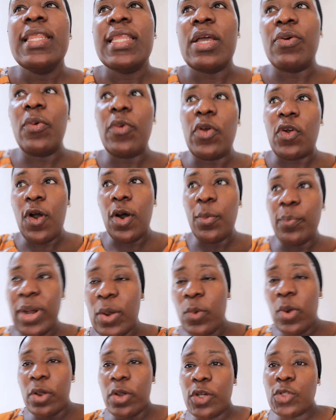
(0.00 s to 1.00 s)
Then when we come
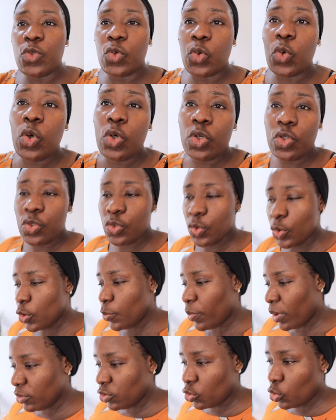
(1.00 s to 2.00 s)
back, we're going to cook
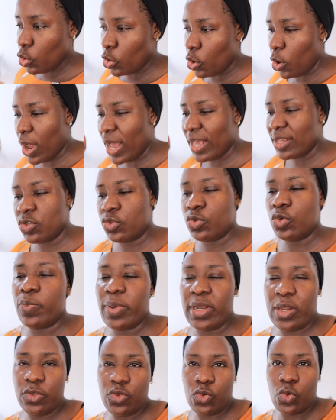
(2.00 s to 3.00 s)
soup. I want to cook oha
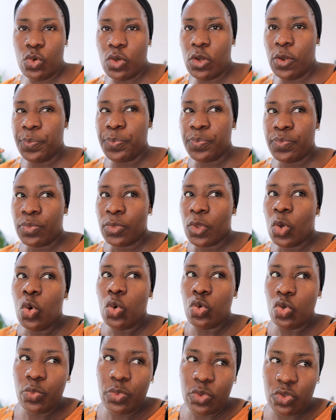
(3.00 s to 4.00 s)
soup and I want to cook
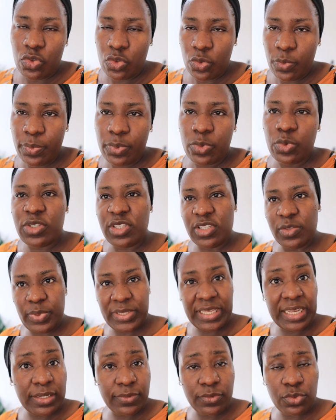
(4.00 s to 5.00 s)
onugbu soup, which is
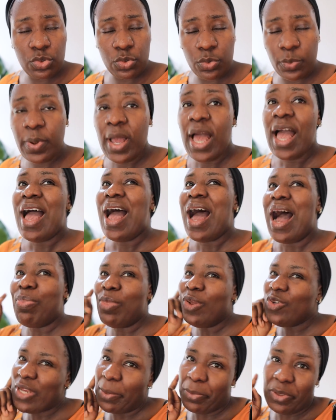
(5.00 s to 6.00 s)
bitter leaf soup.
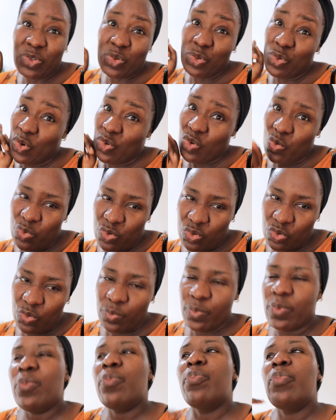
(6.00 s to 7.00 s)
I'm not sure I'm going to cook the onugbu
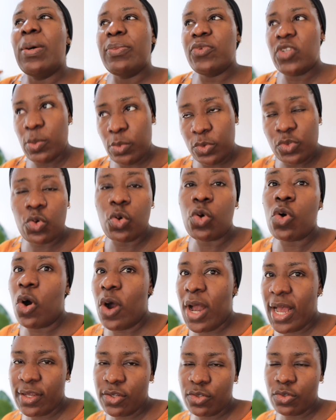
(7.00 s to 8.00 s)
soup, but I'm sure I'm going to cook
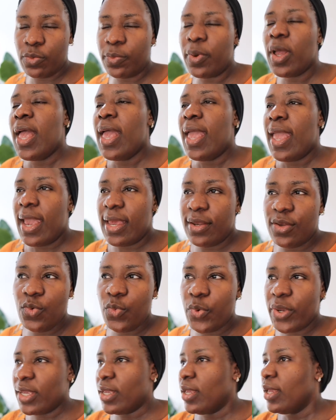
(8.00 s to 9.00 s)
oha soup.
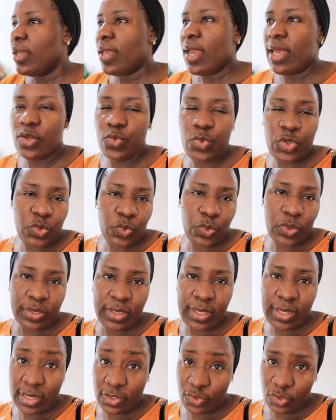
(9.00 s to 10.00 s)
Anyway, any which one,
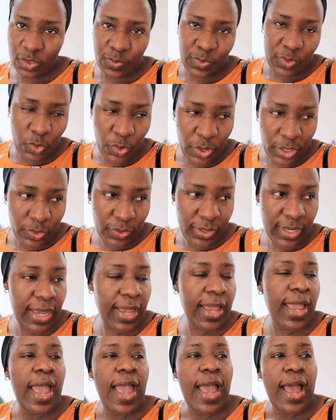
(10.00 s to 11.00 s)
let's just be going,
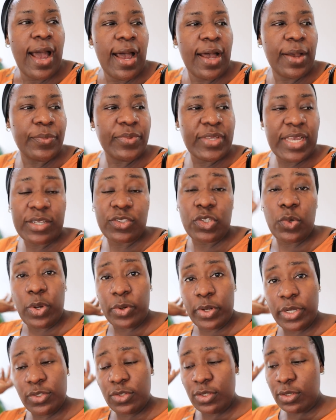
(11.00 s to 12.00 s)
okay? So
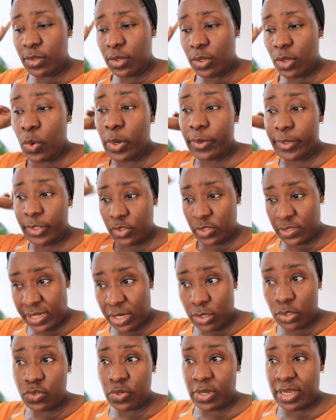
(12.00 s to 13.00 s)
we're going to the
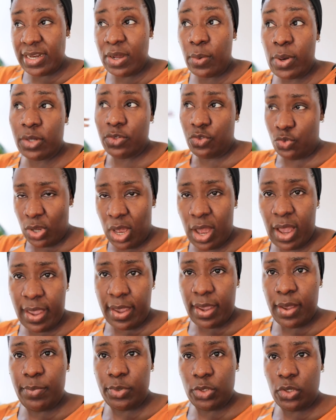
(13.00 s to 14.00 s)
salon together. We're going to do our
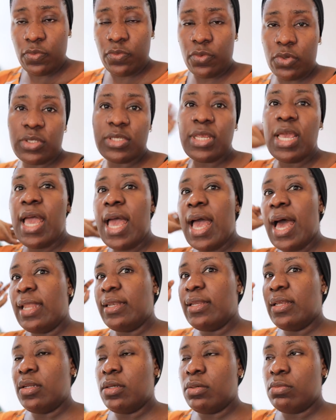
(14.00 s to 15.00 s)
hair, both of us,
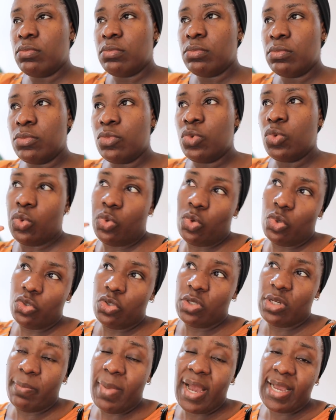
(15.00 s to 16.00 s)
and then go
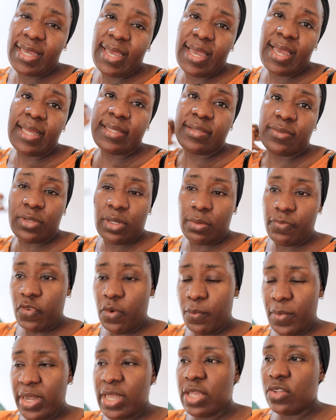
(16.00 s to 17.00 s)
to the markets, and
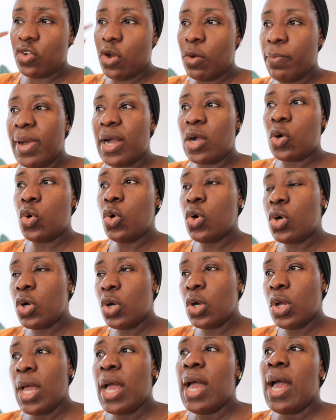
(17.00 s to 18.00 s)
from markets come back,
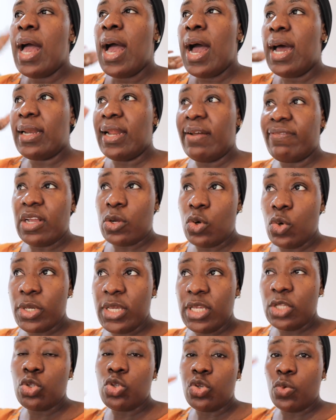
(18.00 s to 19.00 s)
cook. And then after
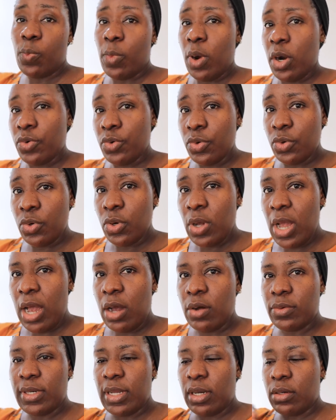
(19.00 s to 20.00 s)
cooking tomorrow,
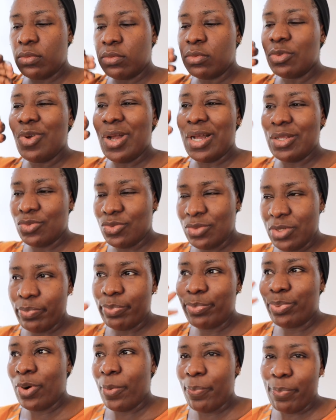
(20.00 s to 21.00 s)
I'll now go and do the
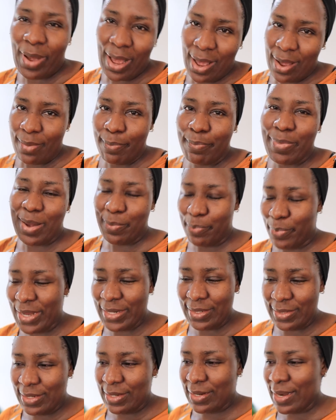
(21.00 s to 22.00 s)
proper
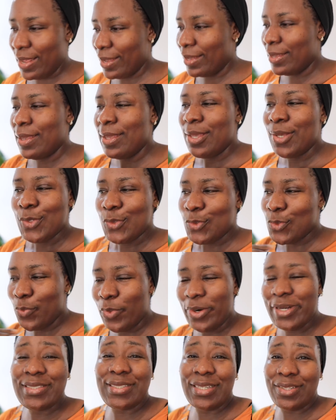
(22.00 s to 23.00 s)
pamper day. Like,
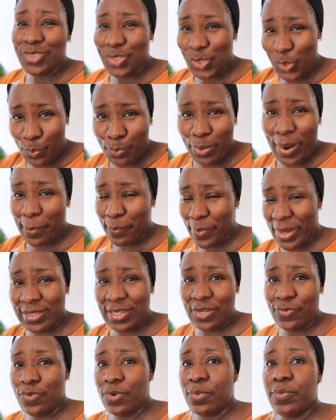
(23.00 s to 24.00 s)
tomorrow is a real pamper
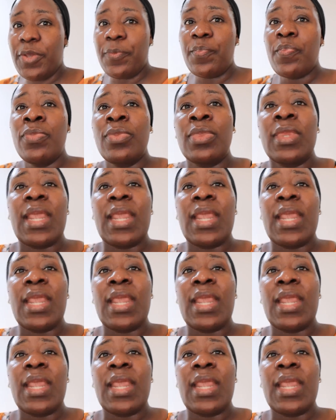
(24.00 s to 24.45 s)
day for me.